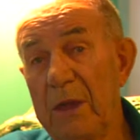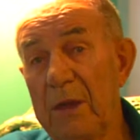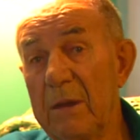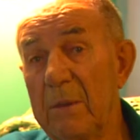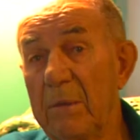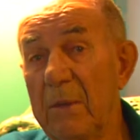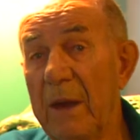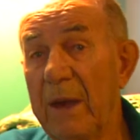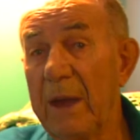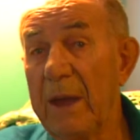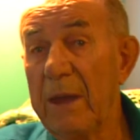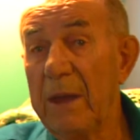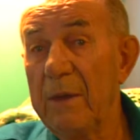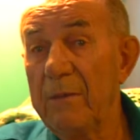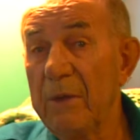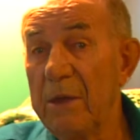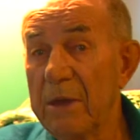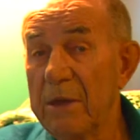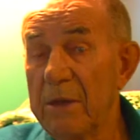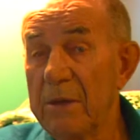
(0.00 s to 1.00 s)
in a mine if
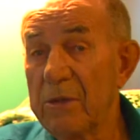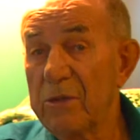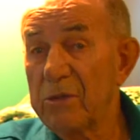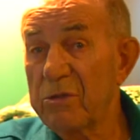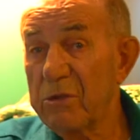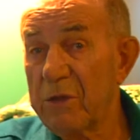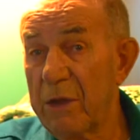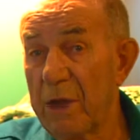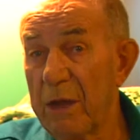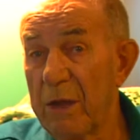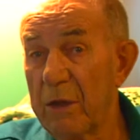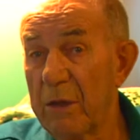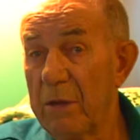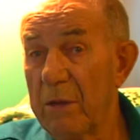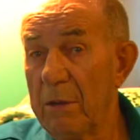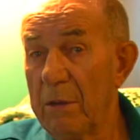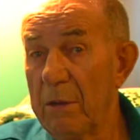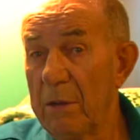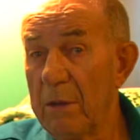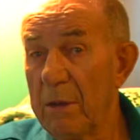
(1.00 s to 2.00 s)
you get a stick
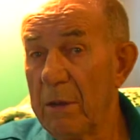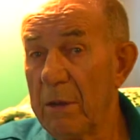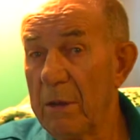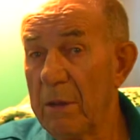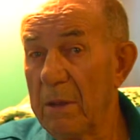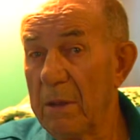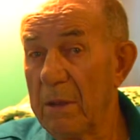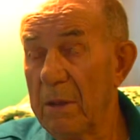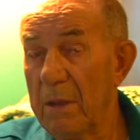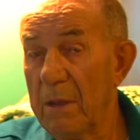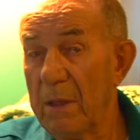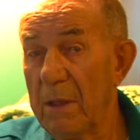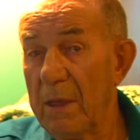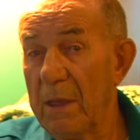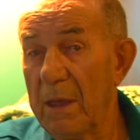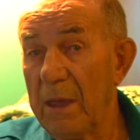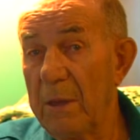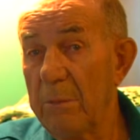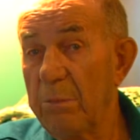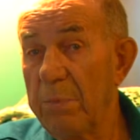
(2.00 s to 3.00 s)

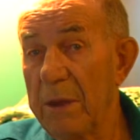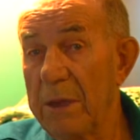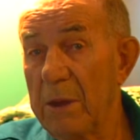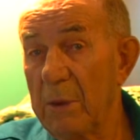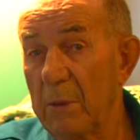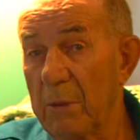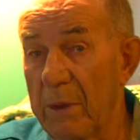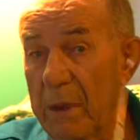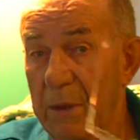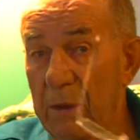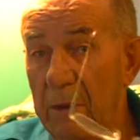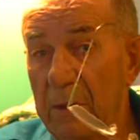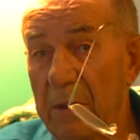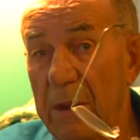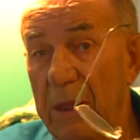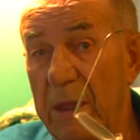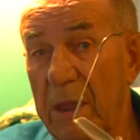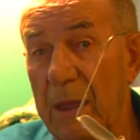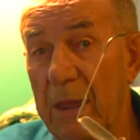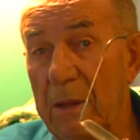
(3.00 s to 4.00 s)
and paint it red on
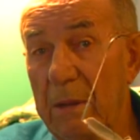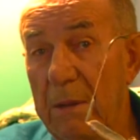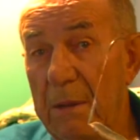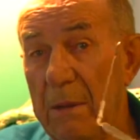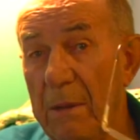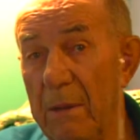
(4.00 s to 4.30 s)
the end?